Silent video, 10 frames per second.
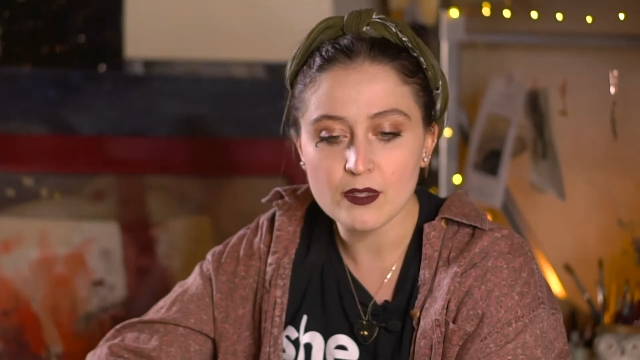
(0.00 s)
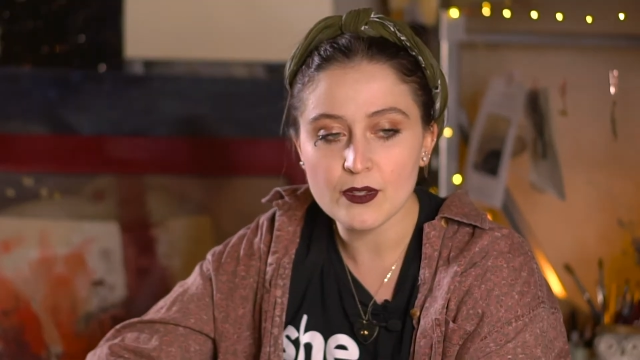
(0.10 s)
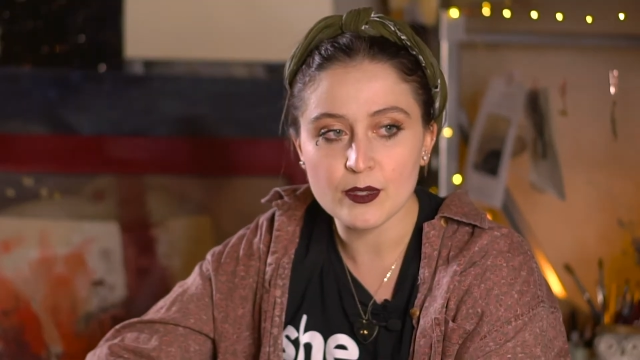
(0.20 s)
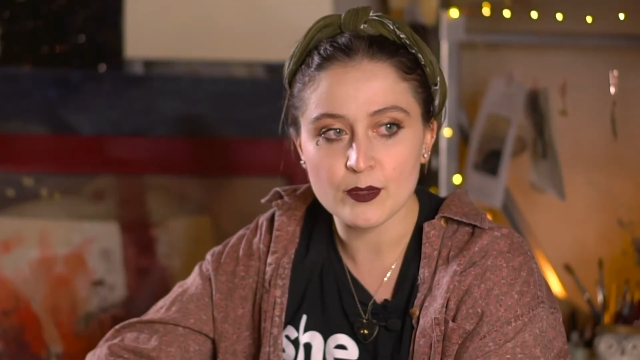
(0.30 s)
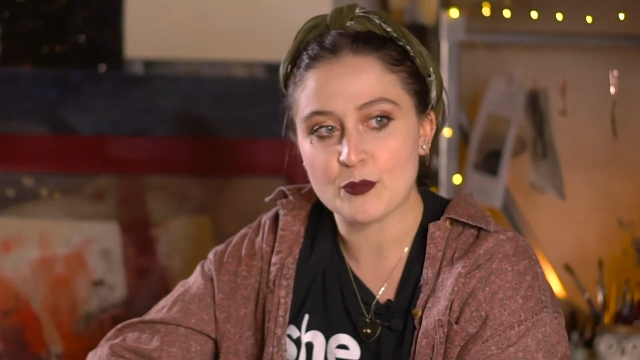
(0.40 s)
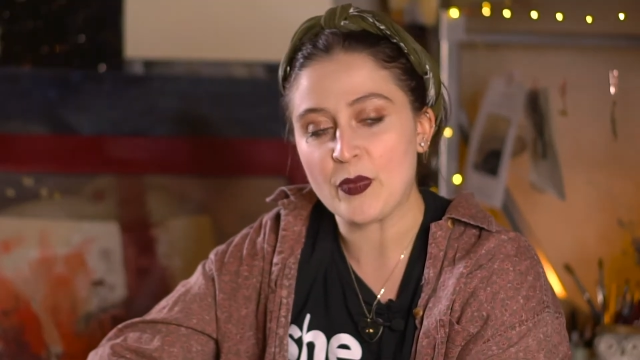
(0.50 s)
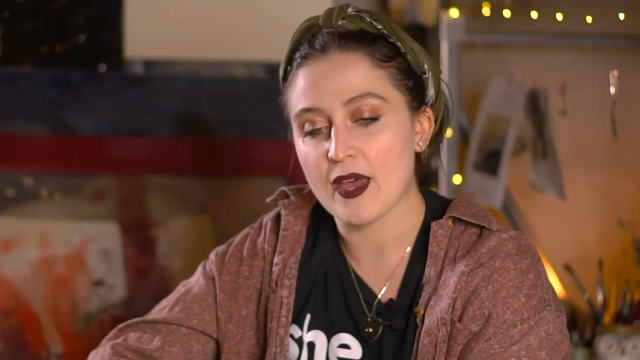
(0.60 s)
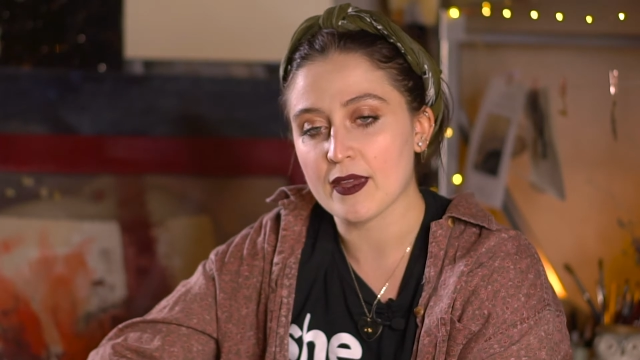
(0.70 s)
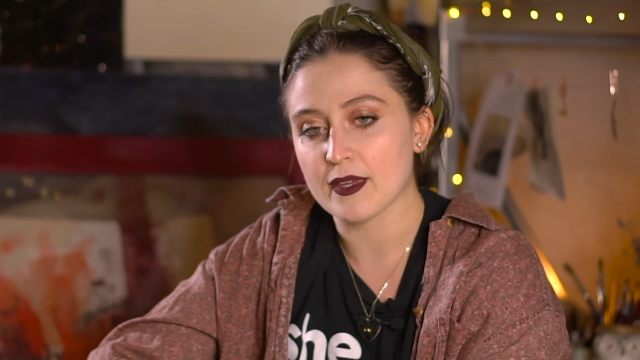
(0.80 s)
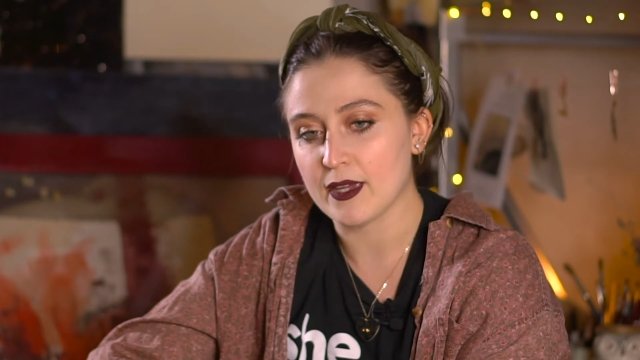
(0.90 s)
And you can look
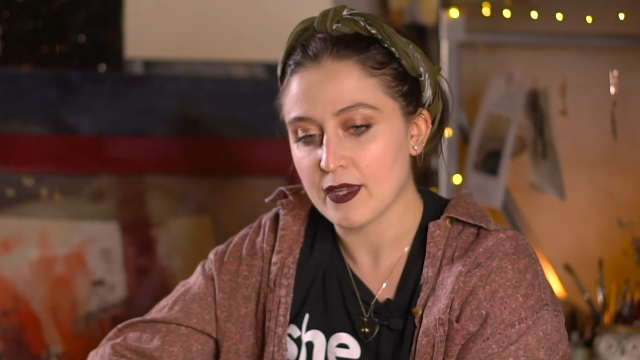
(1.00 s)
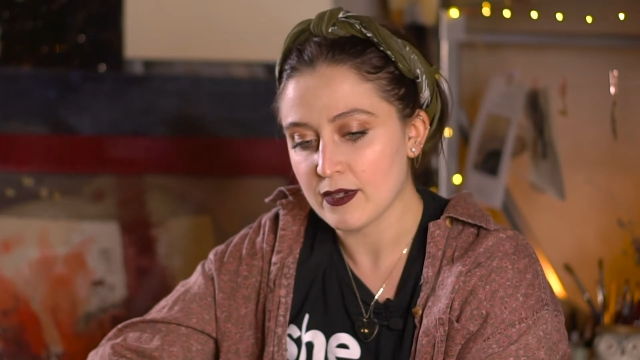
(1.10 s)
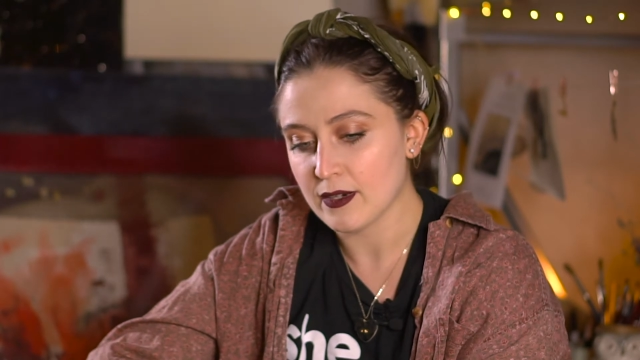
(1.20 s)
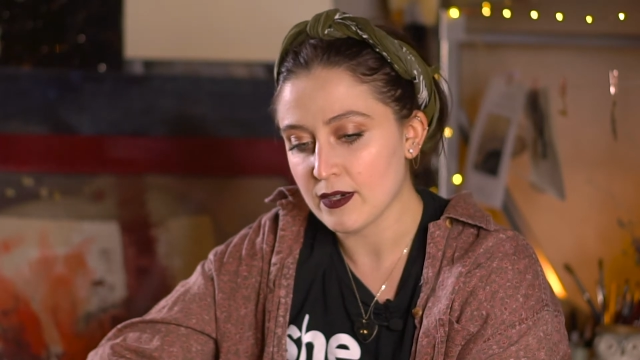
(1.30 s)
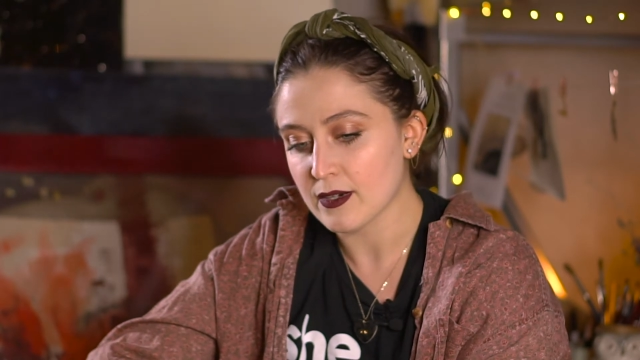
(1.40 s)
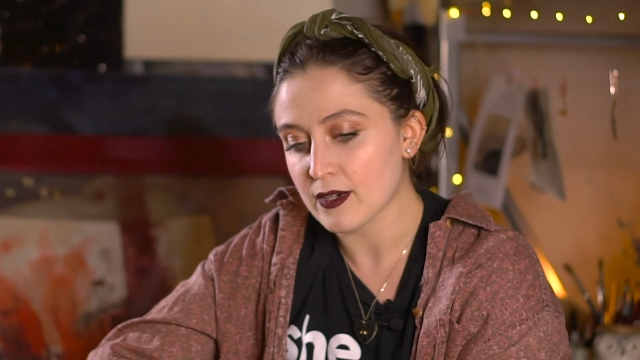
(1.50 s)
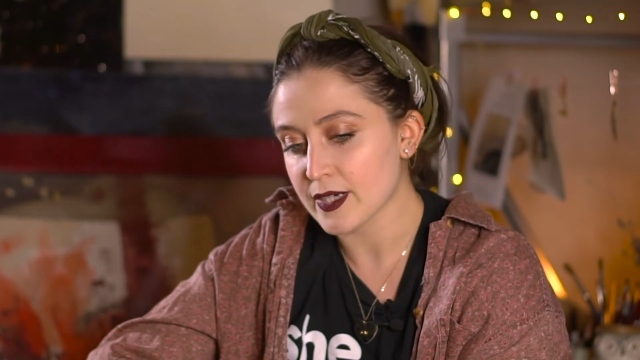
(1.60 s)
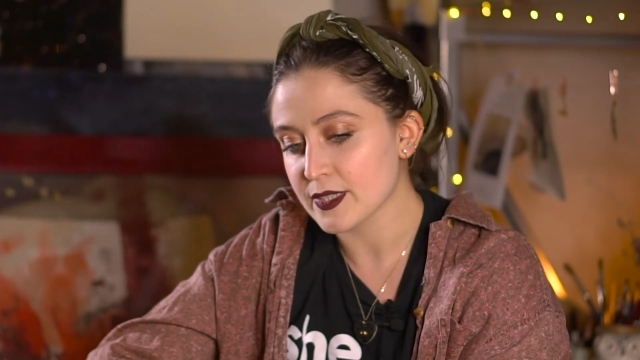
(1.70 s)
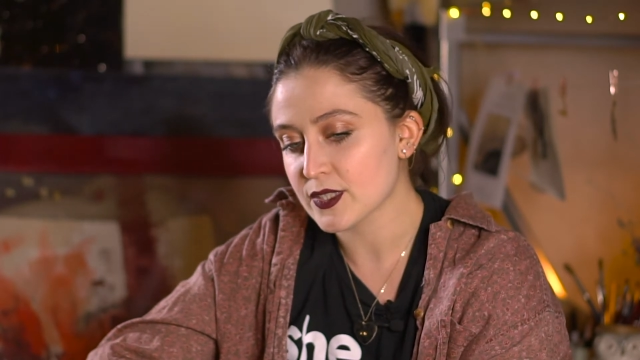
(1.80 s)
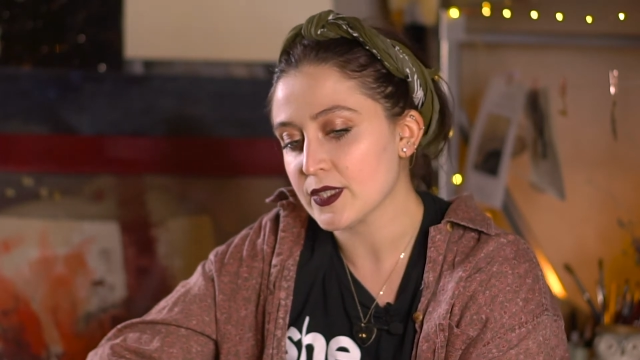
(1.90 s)
back at our
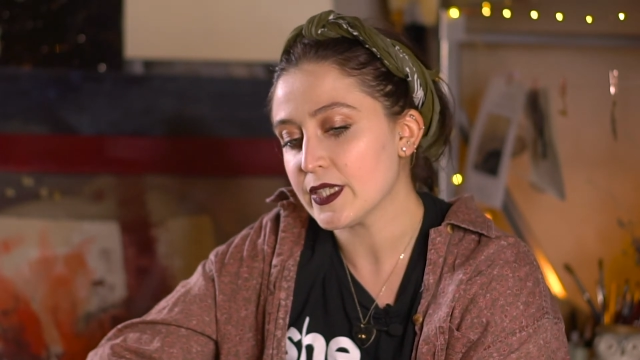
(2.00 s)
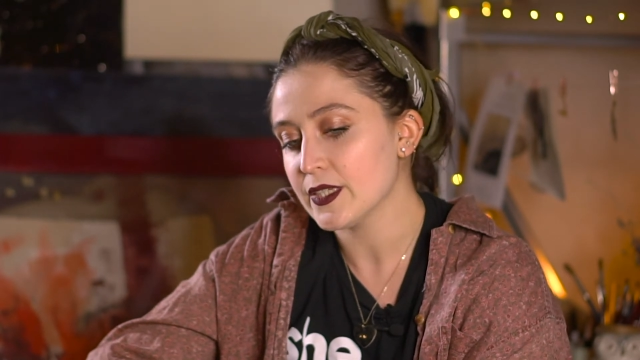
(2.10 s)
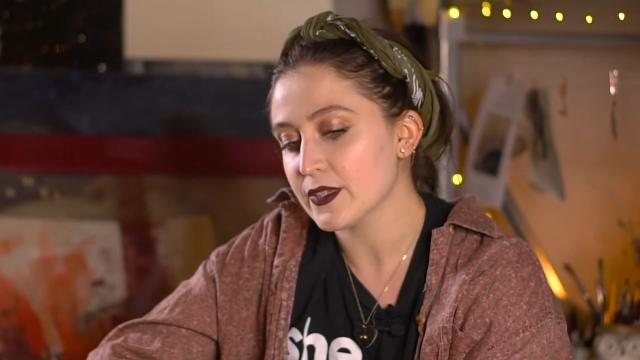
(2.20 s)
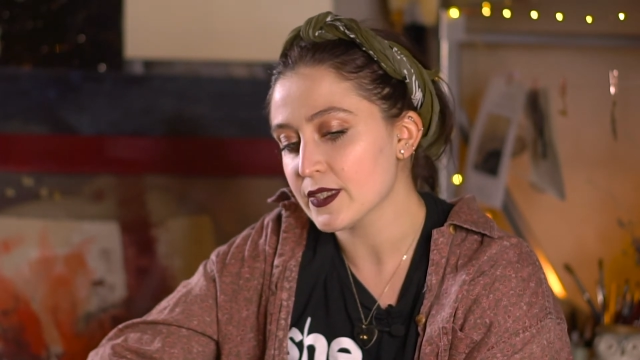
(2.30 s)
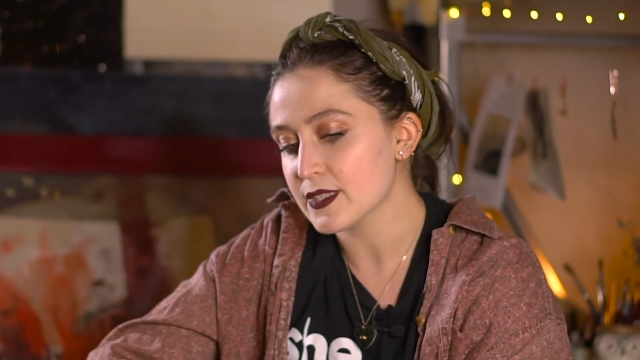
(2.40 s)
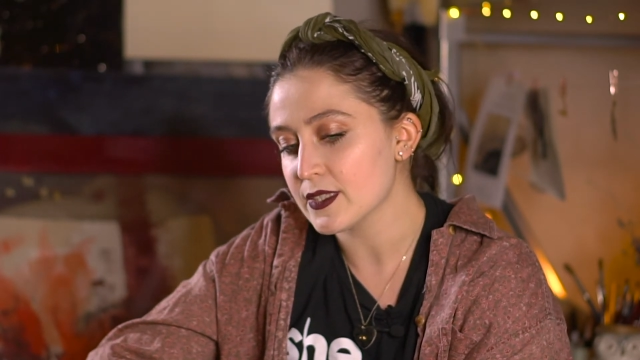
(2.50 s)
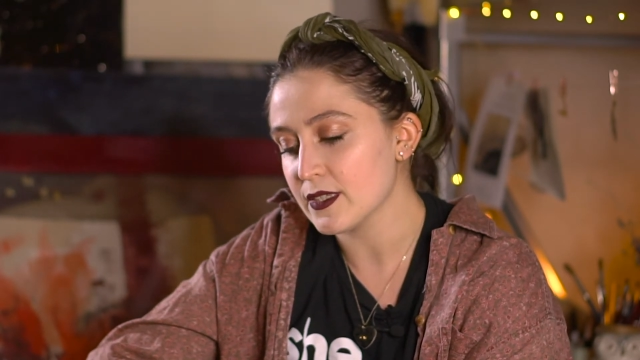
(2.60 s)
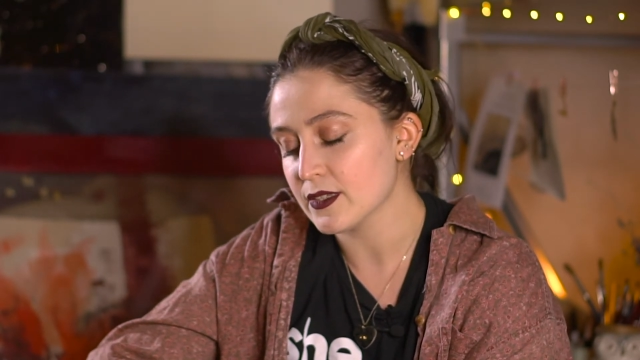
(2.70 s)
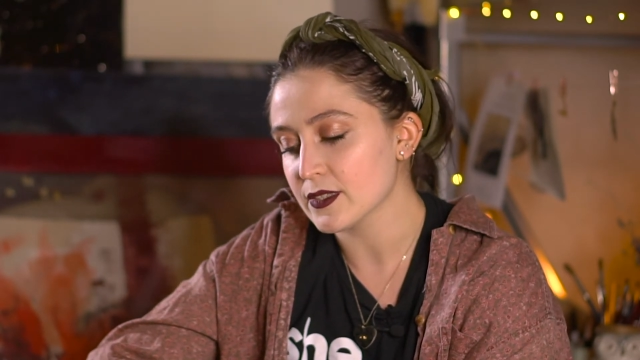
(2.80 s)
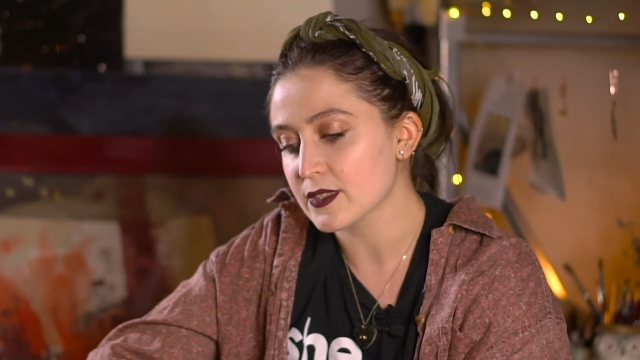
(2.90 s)
art history and you can
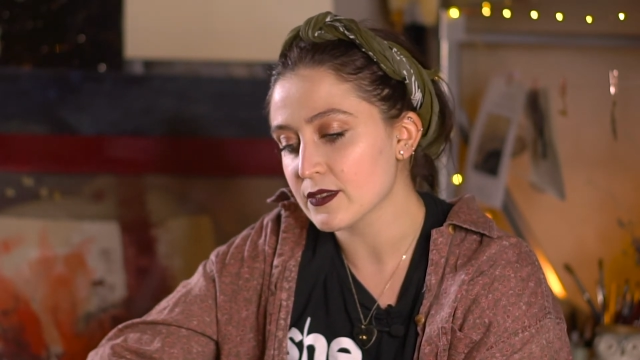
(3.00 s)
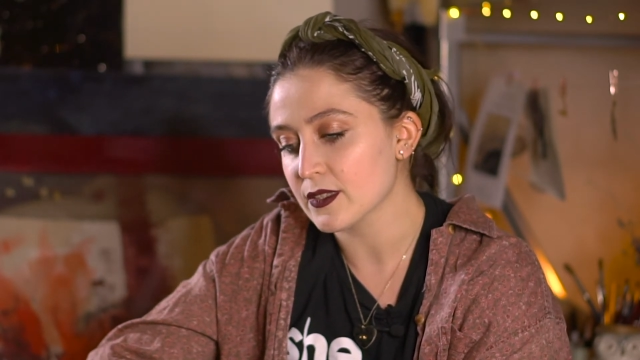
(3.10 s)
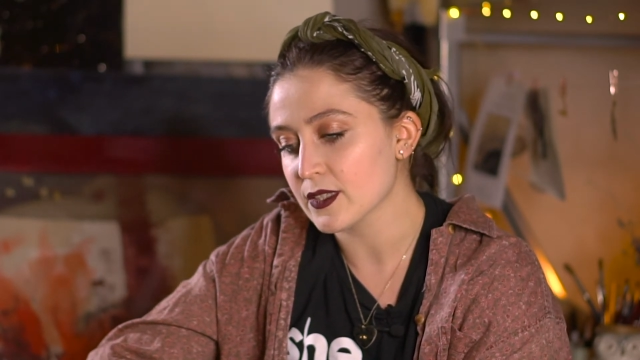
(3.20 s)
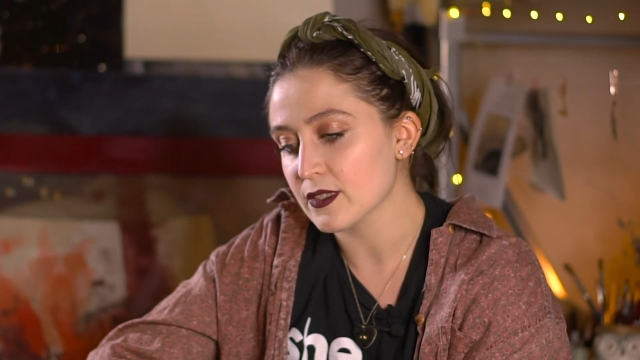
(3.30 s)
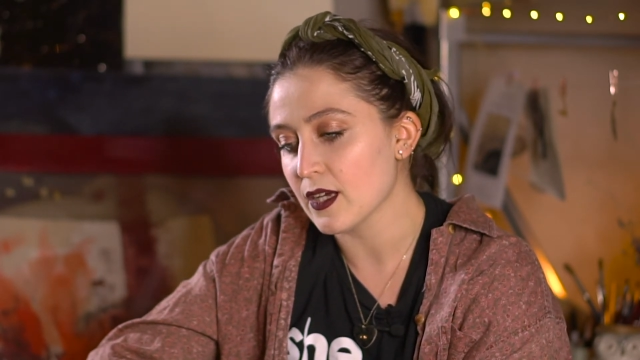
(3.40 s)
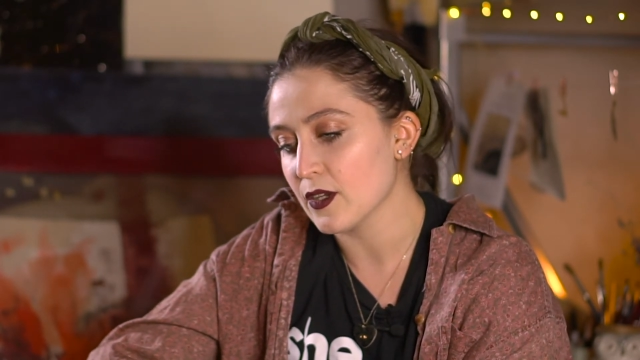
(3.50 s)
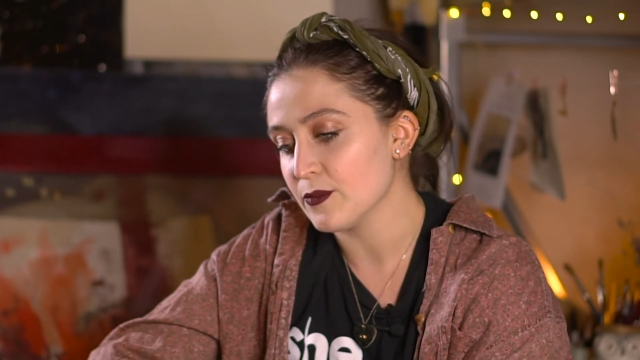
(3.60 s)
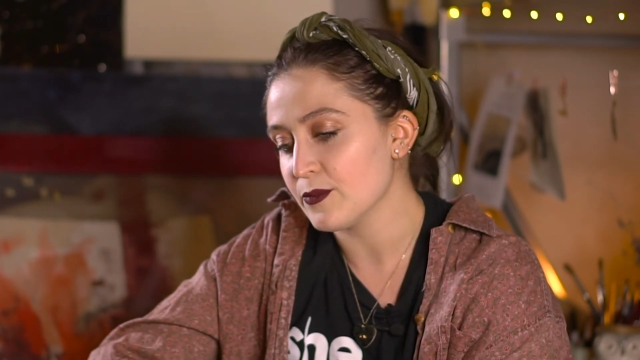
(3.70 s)
see there's a lot of